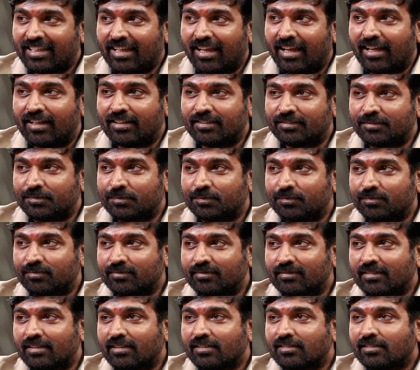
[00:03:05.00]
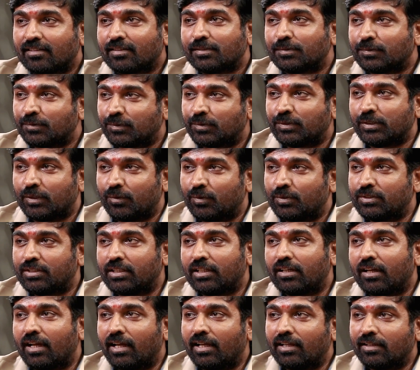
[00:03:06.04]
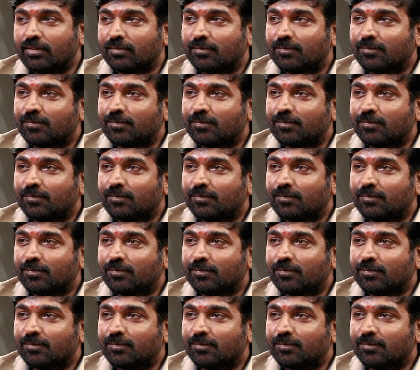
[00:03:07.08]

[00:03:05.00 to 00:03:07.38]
Yeah. There was a guy